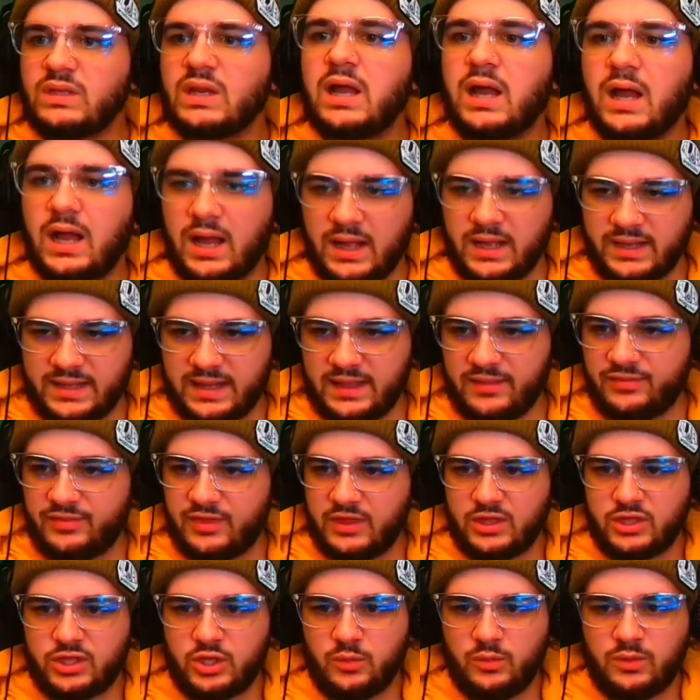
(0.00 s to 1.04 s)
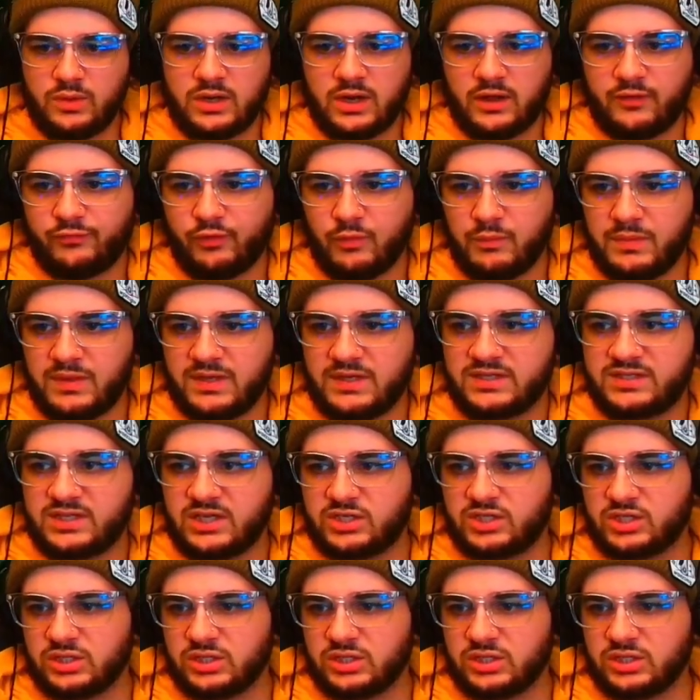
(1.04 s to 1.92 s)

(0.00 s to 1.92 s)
I can't thank you enough for being such a